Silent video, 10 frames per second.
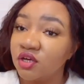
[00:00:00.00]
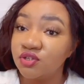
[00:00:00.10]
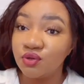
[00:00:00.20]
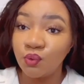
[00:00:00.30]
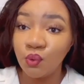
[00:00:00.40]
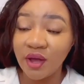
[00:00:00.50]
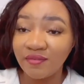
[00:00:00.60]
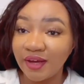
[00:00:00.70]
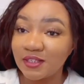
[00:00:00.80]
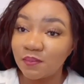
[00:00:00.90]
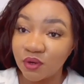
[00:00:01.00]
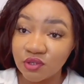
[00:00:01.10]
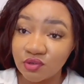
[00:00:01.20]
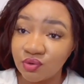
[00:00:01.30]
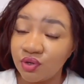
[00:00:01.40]
So whoever is
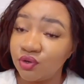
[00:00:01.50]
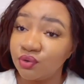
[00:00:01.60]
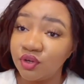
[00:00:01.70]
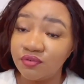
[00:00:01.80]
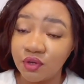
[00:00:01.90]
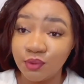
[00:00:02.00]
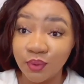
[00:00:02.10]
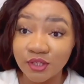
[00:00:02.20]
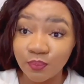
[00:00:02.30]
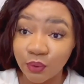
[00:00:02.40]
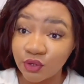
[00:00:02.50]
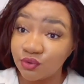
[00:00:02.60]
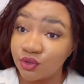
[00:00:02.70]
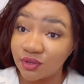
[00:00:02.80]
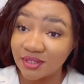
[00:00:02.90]
sponsoring you, if you're the one
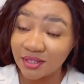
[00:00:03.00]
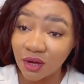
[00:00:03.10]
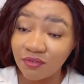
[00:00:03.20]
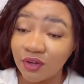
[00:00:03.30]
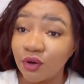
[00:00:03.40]
sponsoring yourself,